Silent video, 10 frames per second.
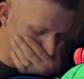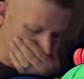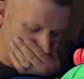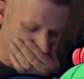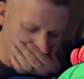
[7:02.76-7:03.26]

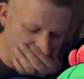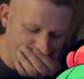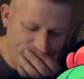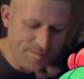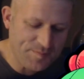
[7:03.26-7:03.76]

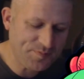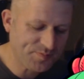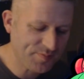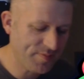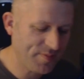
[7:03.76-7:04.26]

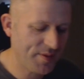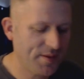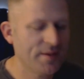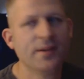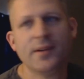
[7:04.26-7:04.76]

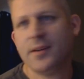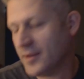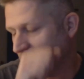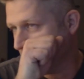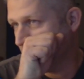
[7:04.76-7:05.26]

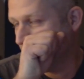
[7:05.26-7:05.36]
[no speech]